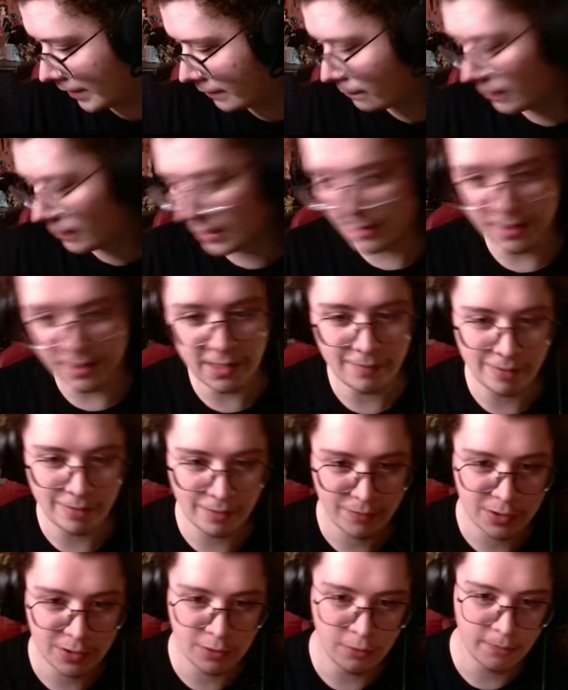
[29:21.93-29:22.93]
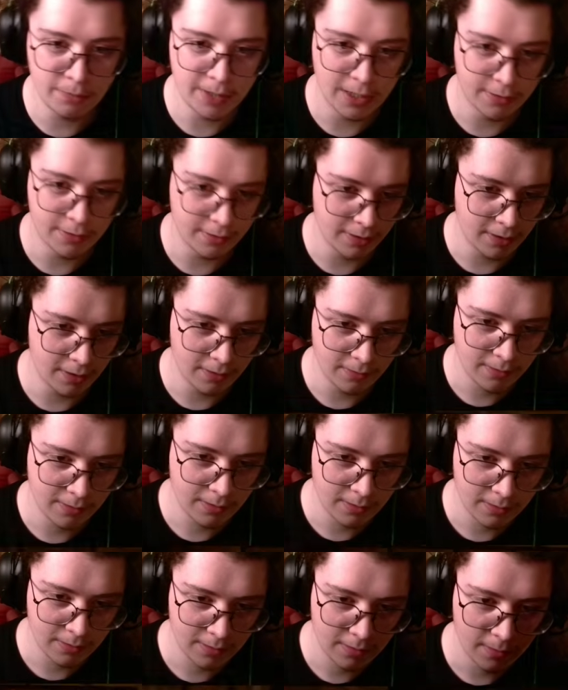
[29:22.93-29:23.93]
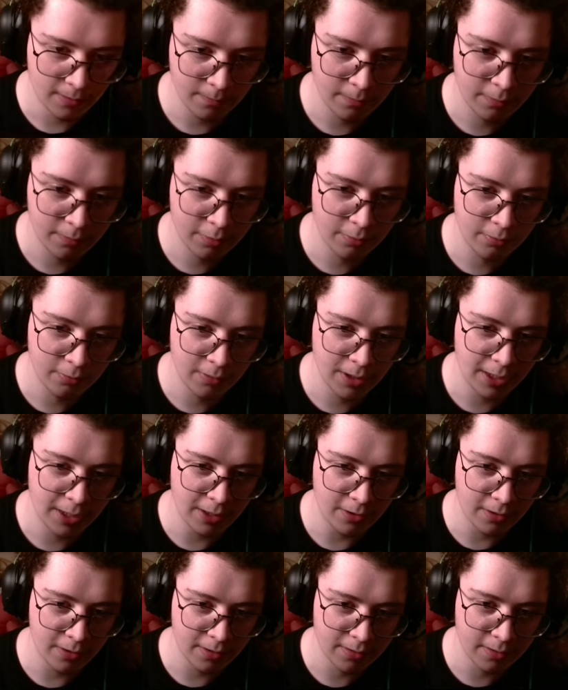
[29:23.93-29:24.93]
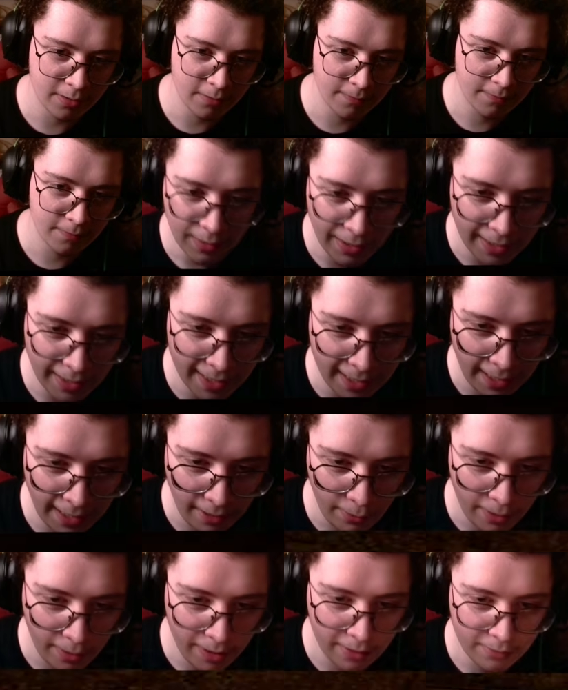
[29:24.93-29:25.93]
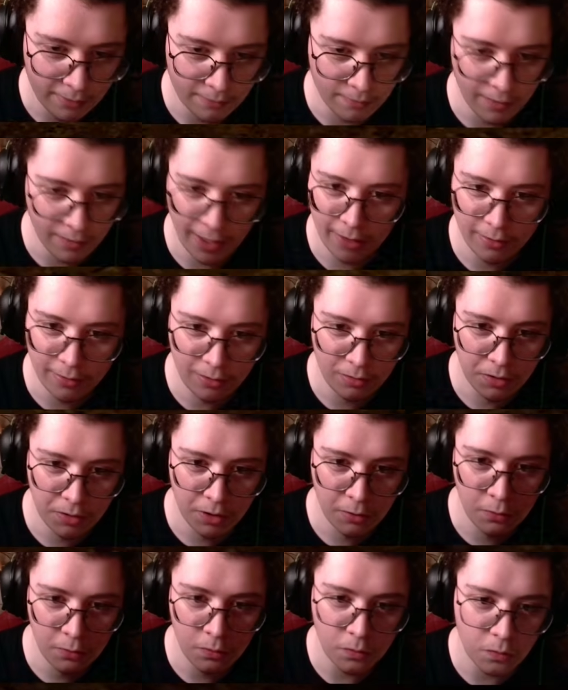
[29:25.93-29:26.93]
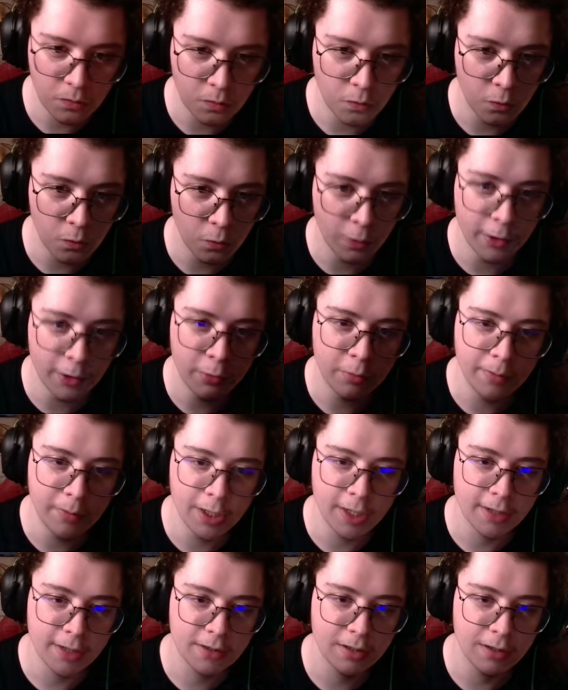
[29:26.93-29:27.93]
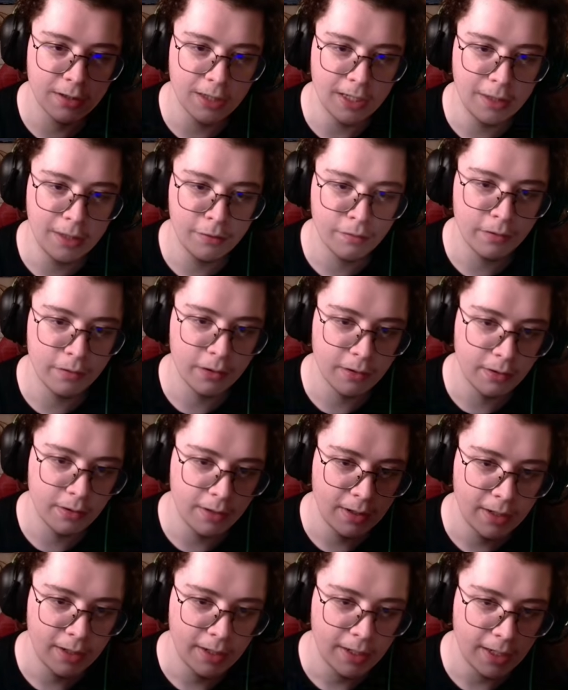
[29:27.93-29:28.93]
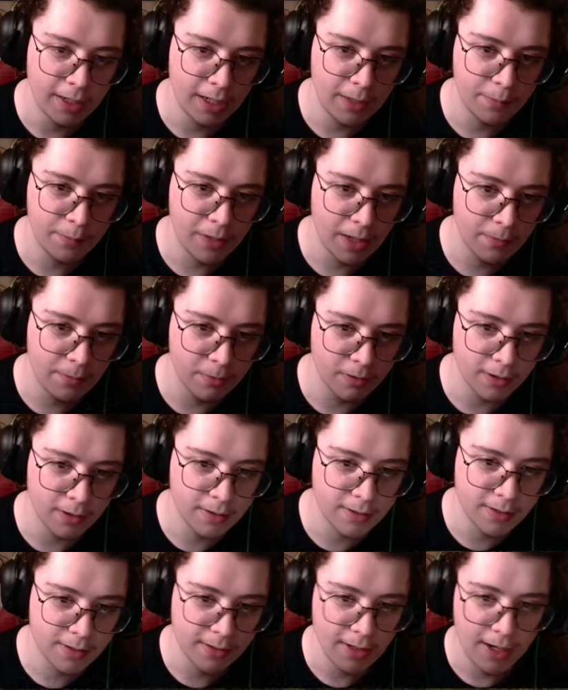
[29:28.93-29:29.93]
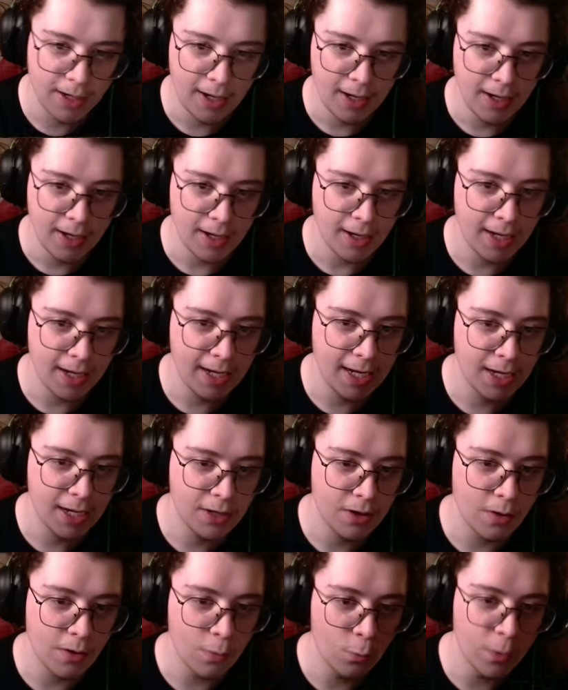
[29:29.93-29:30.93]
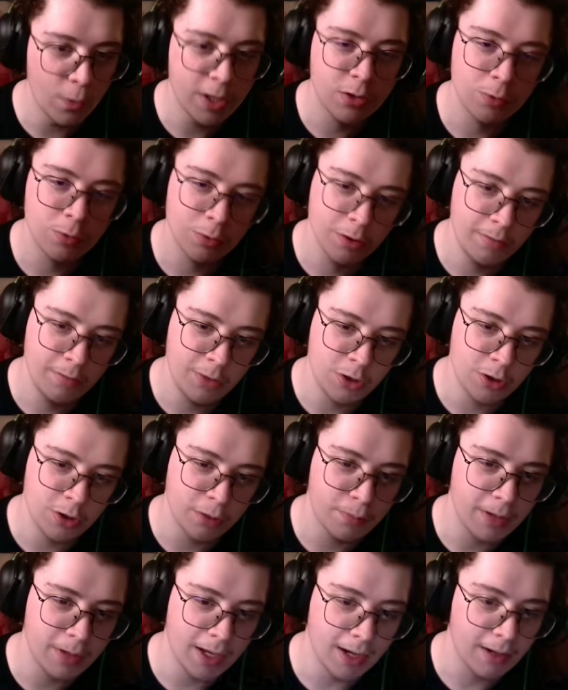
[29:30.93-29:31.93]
one I didn't even have 2 pages of notes. Pretty awesome. And now you know what it would be like to live in Pipeworks and which room you should pick.